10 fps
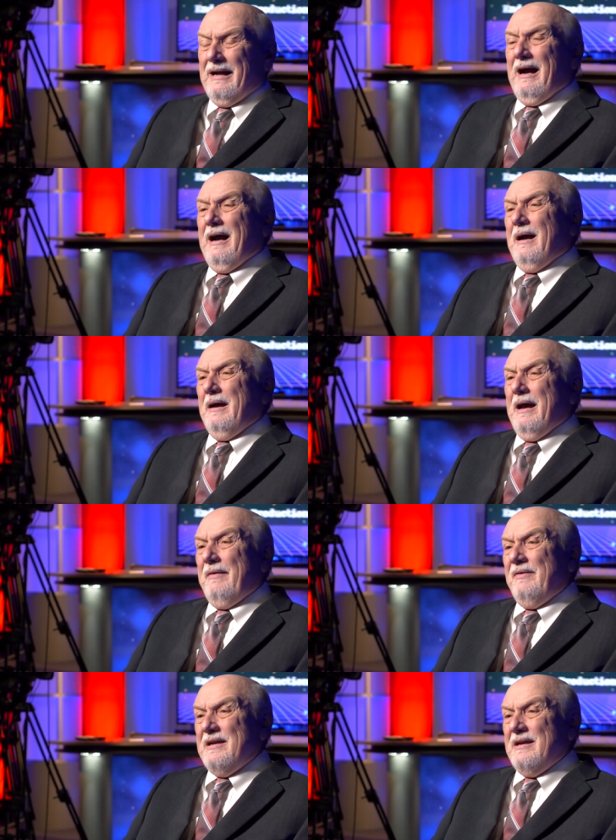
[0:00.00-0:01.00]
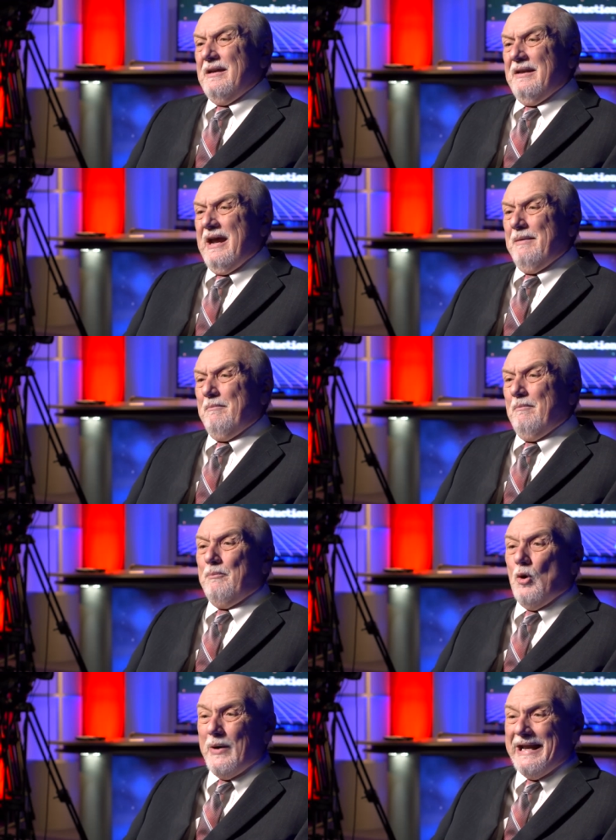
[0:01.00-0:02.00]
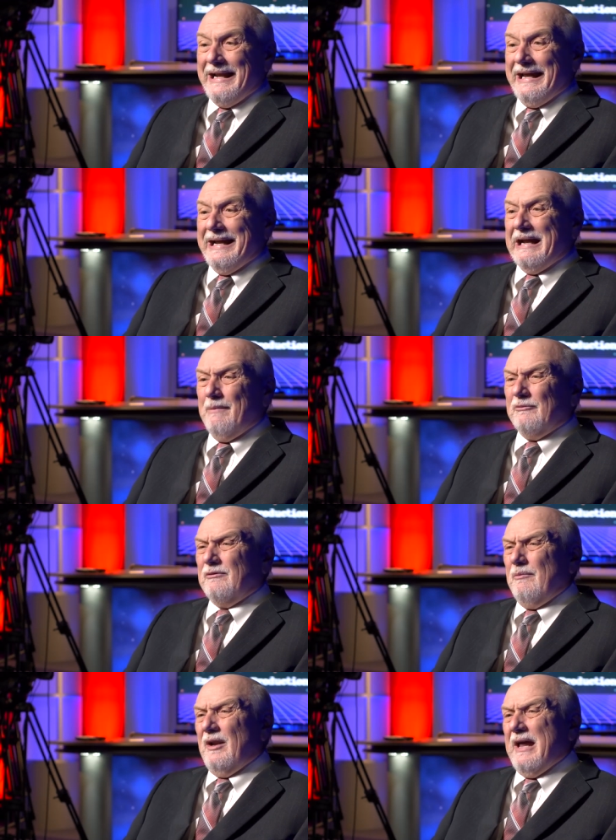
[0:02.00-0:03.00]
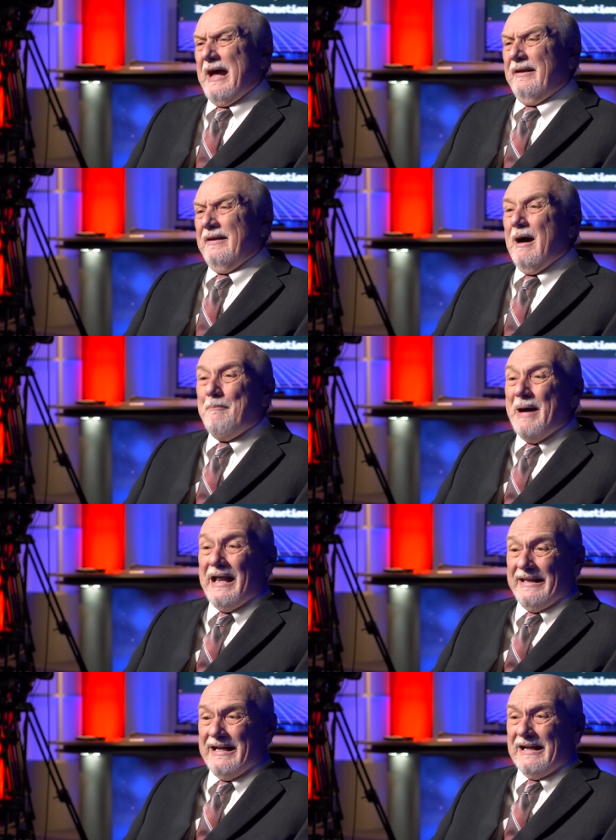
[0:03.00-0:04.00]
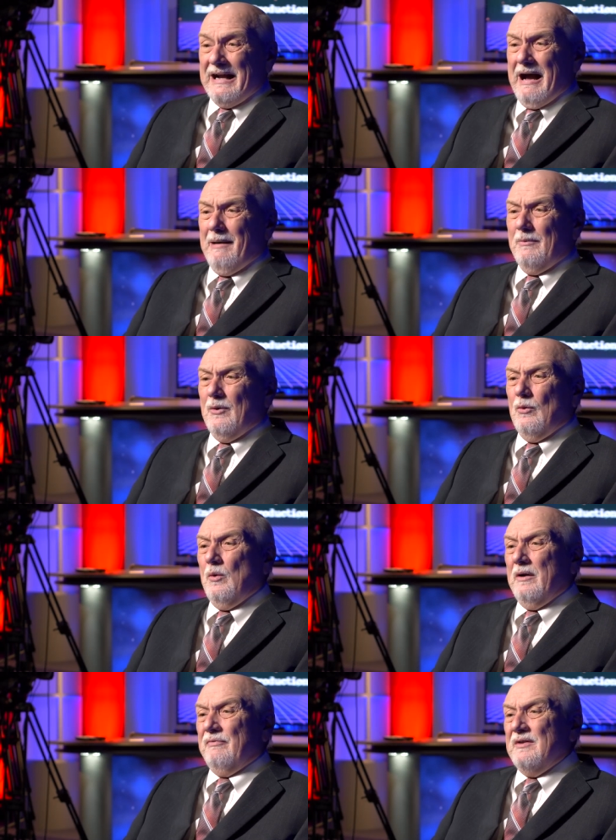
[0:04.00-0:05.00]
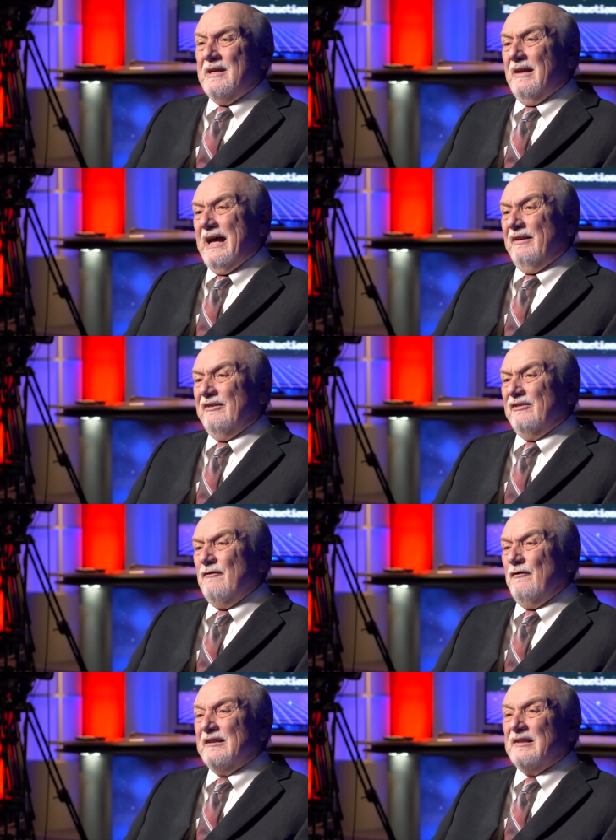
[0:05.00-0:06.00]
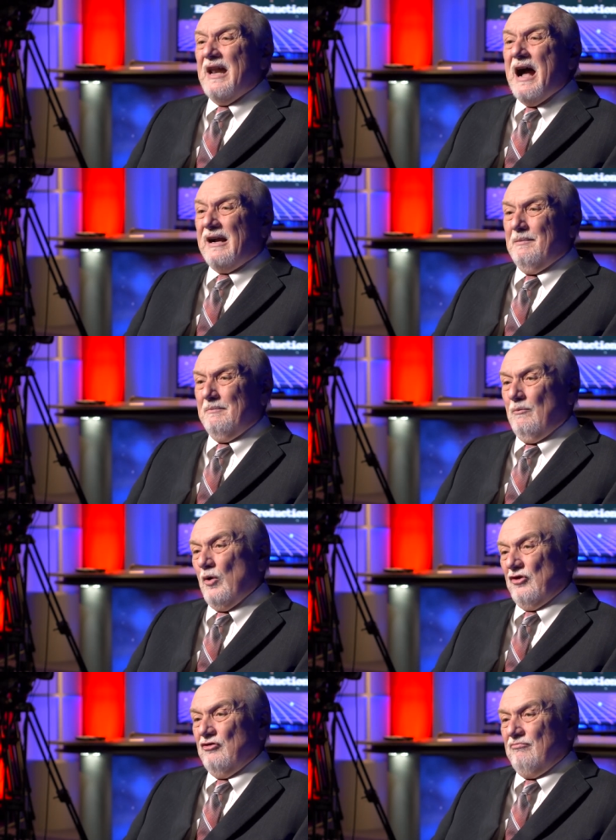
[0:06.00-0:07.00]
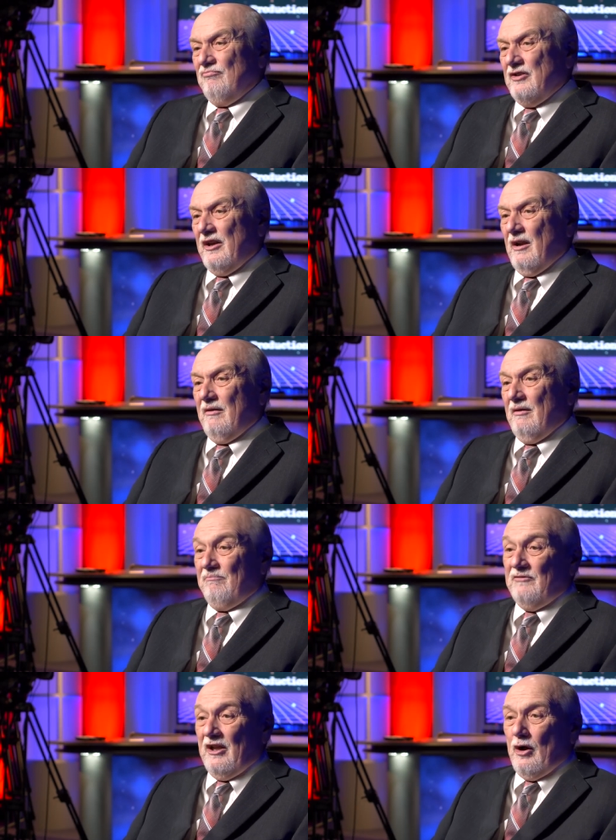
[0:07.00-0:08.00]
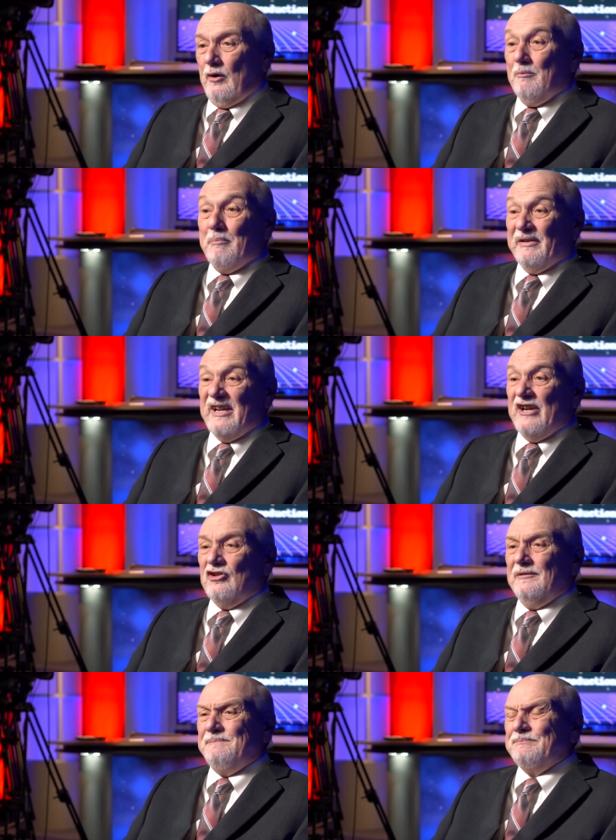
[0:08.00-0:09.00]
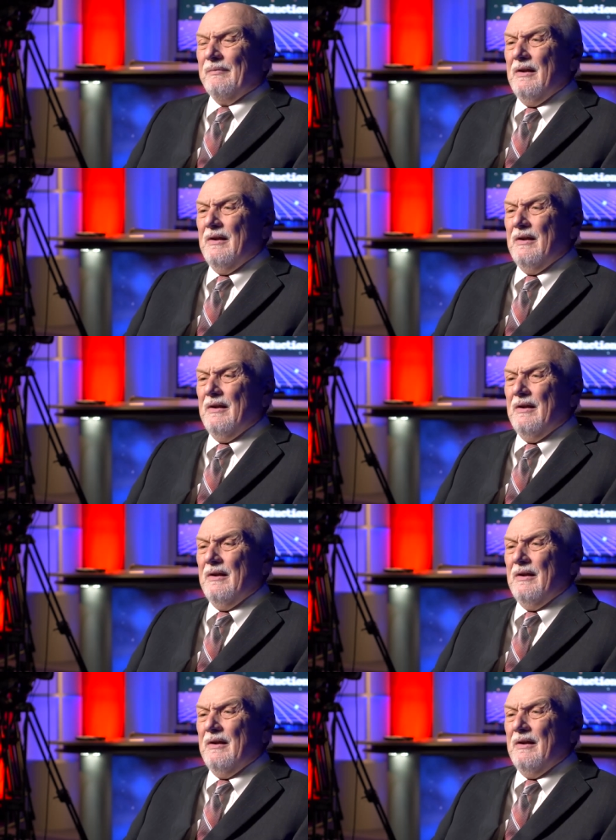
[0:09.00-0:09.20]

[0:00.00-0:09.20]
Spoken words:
The name Poeli comes from the Latin Apaliacum with the Latin suffix lacum, which denoted possession.